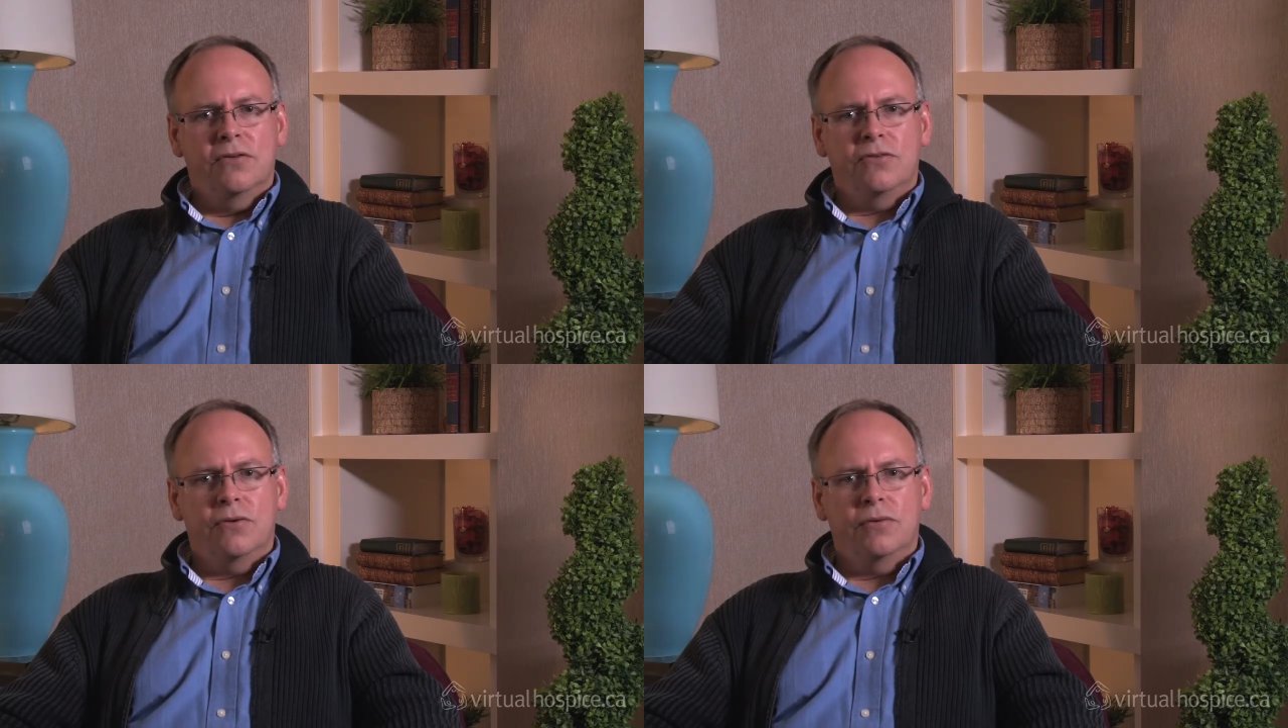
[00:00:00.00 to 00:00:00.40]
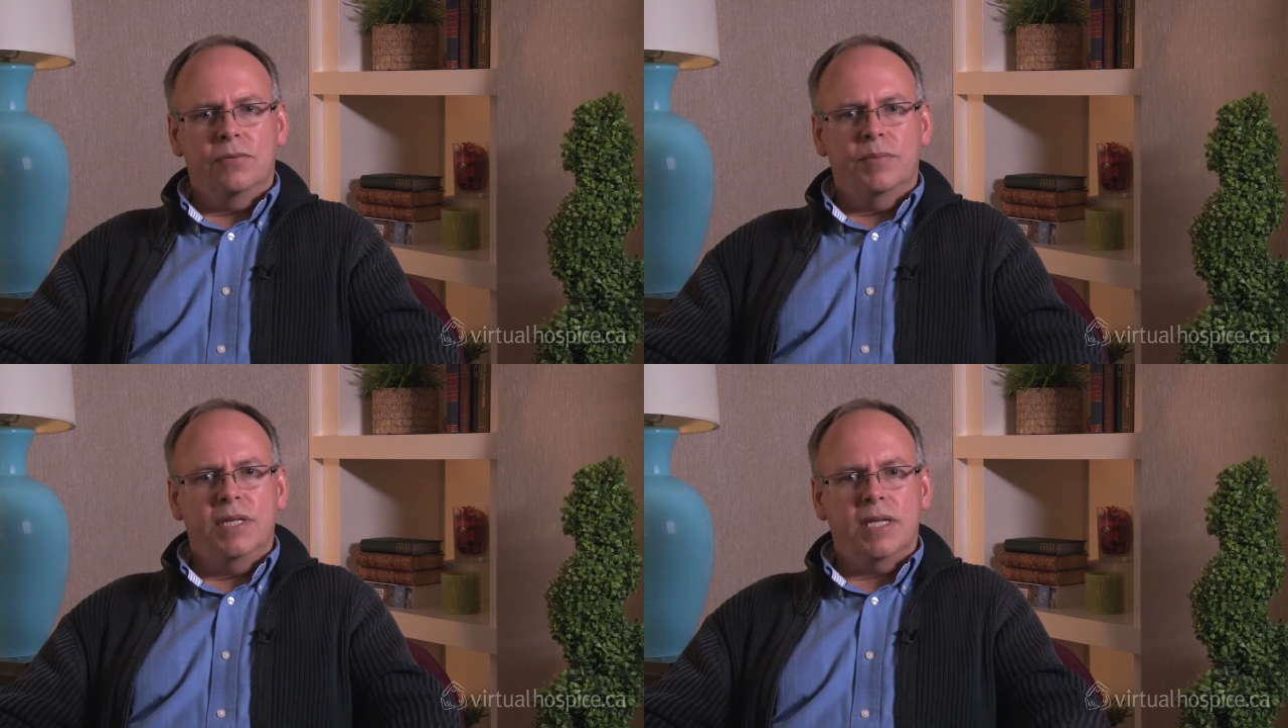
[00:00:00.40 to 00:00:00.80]
So
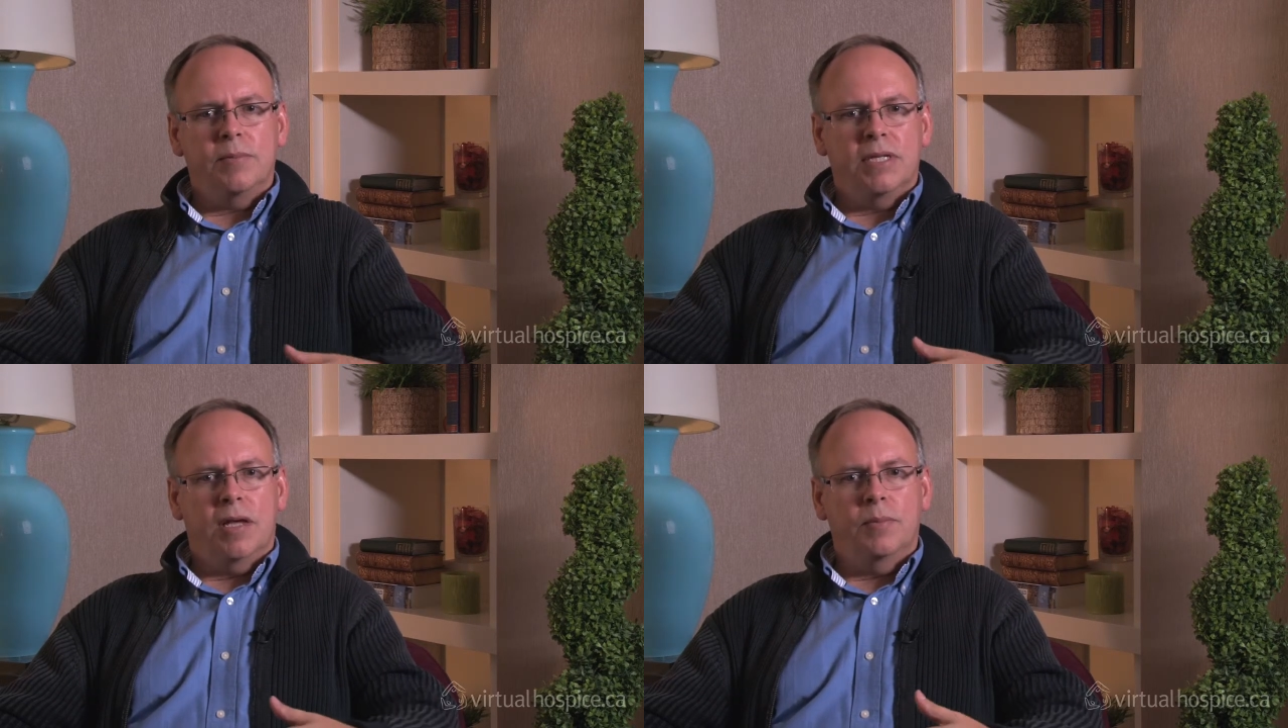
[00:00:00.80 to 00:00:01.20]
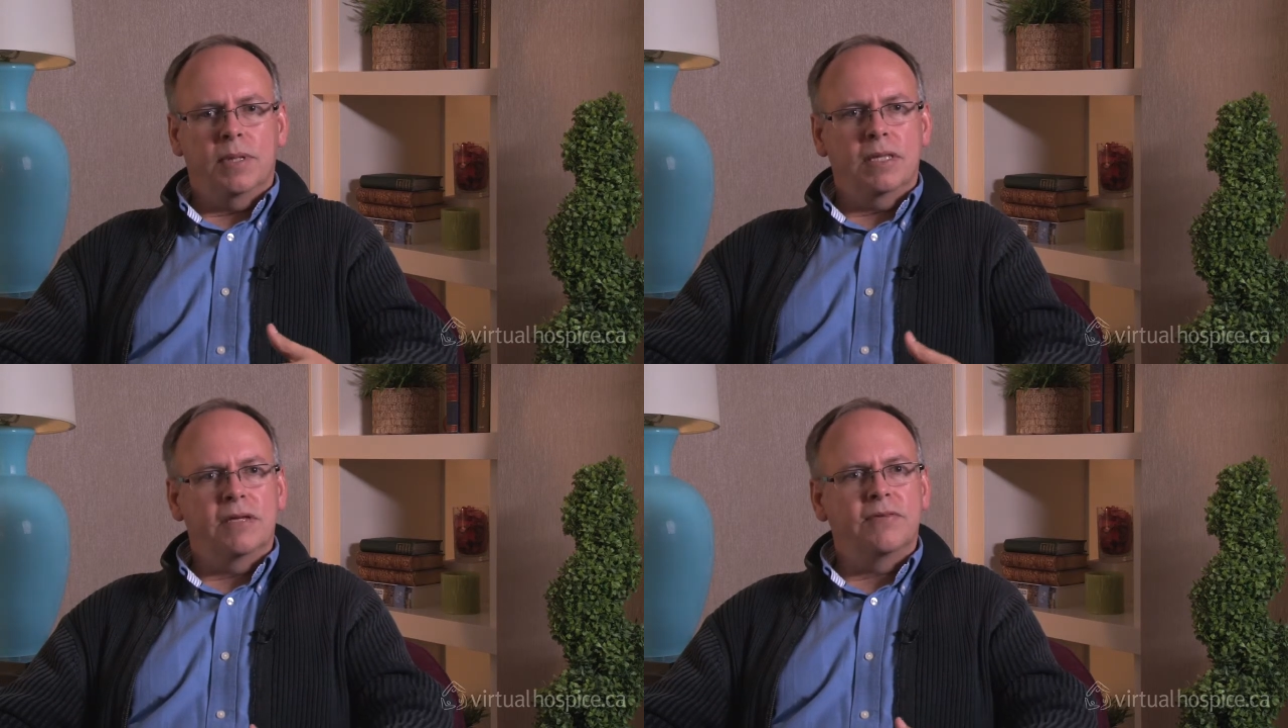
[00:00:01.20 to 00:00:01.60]
being able to help
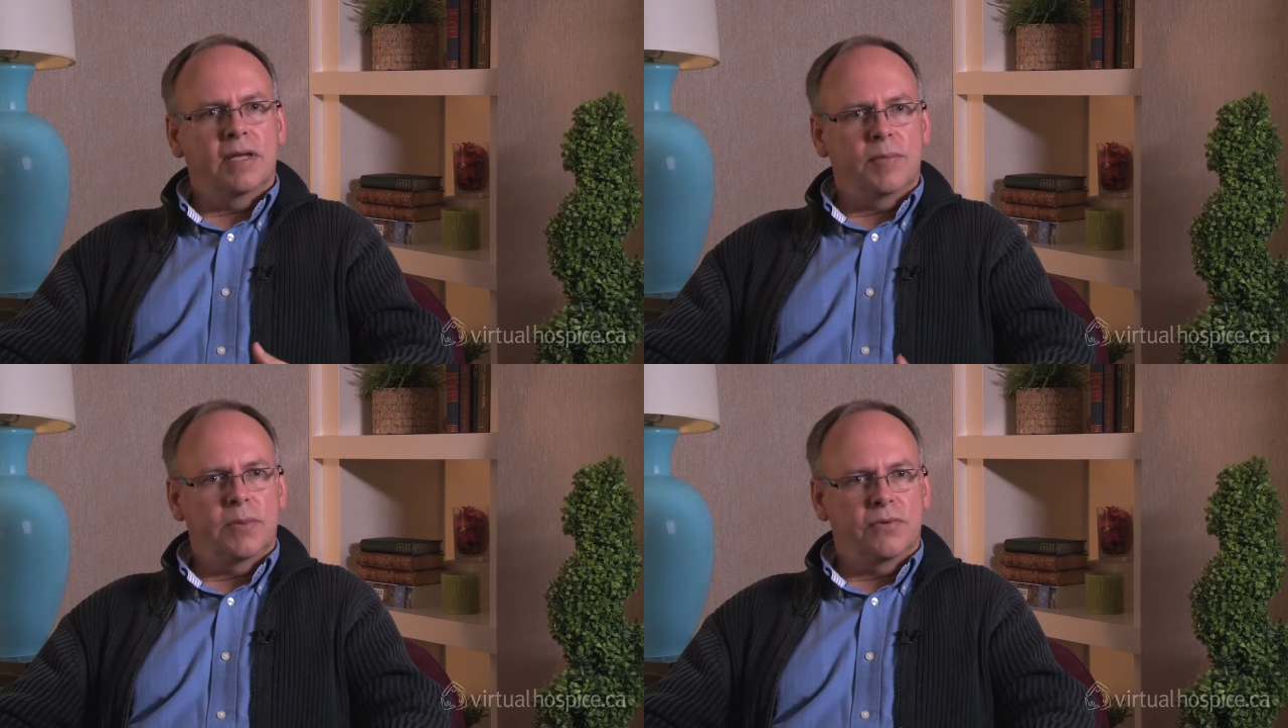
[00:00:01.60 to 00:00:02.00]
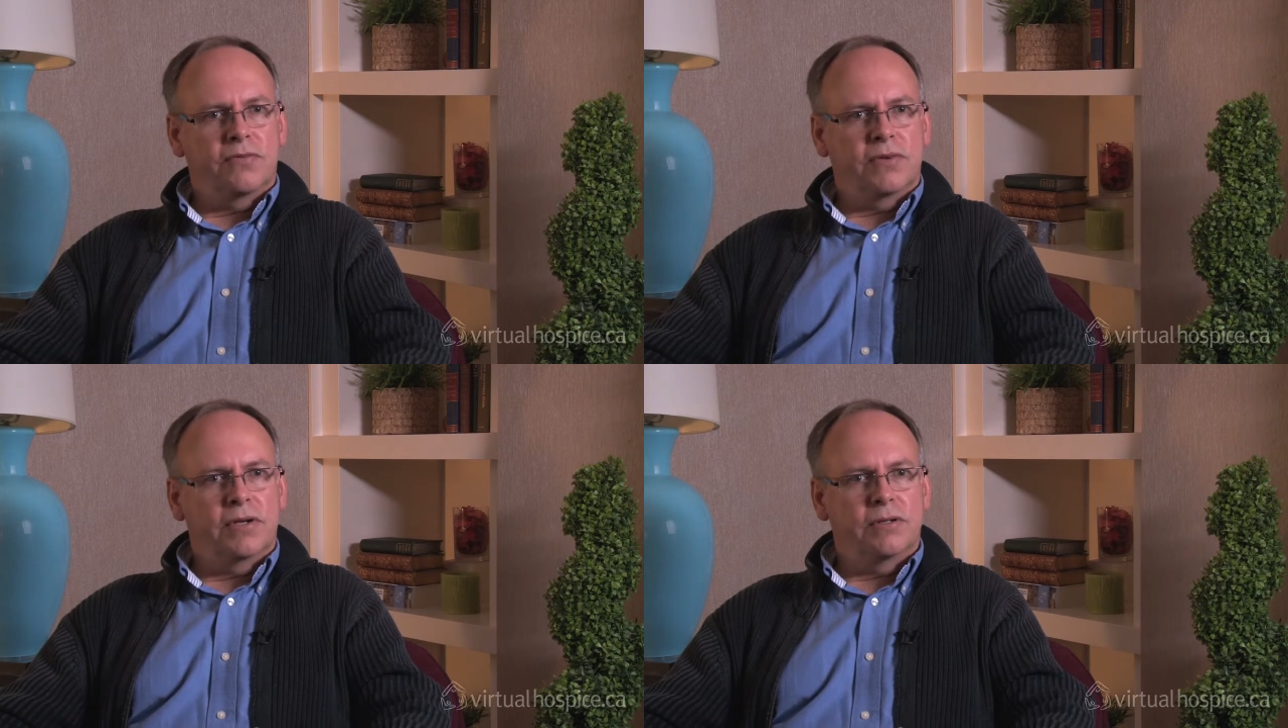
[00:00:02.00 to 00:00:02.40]
alleviate people's
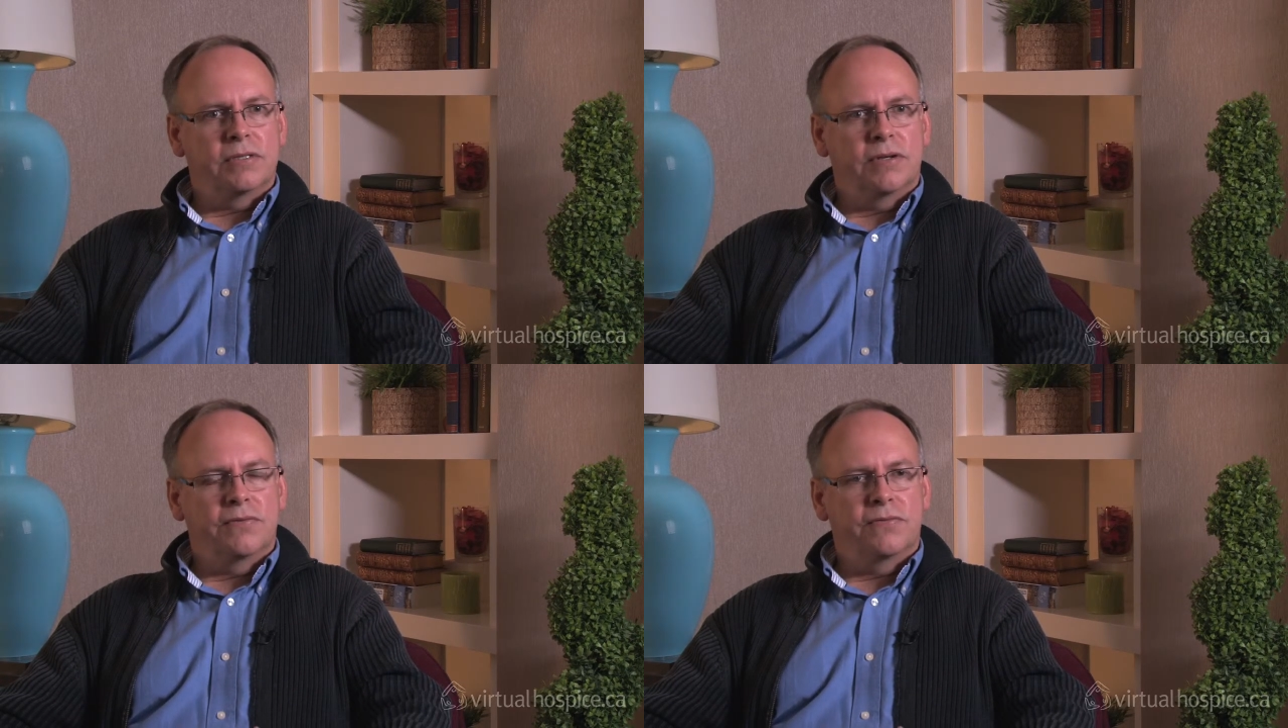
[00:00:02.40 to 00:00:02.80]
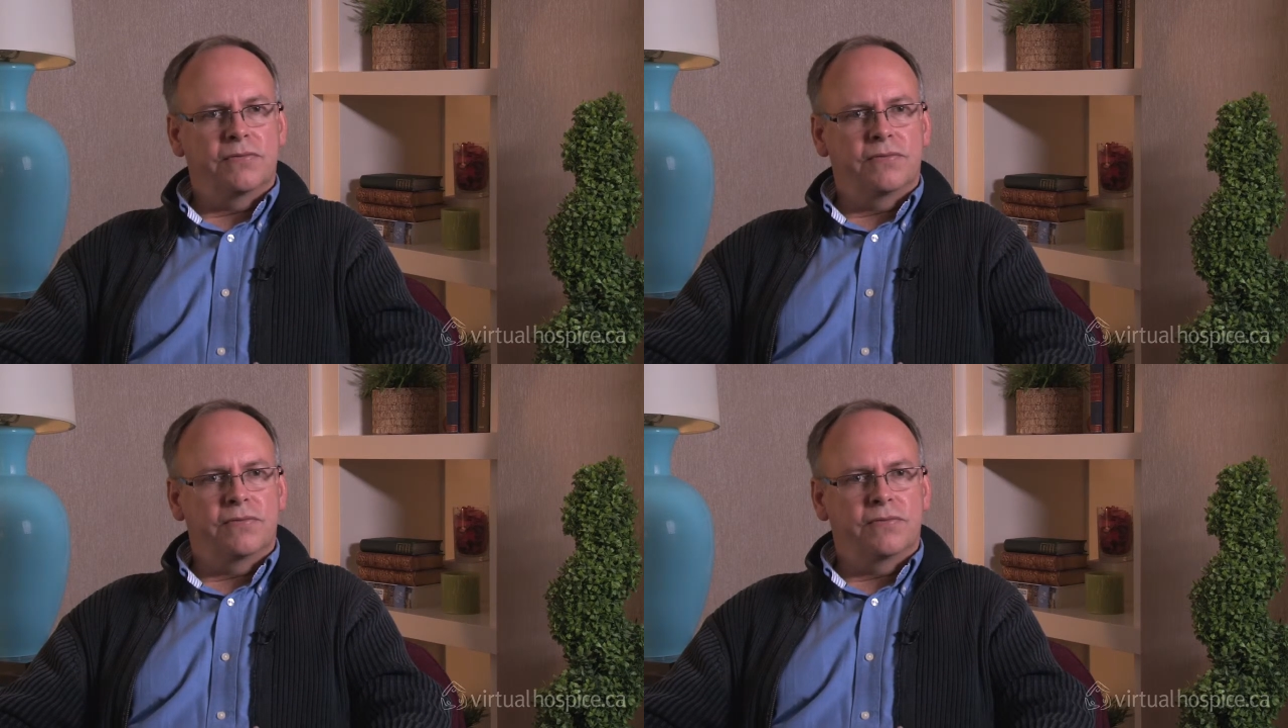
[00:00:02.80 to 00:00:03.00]
fears of,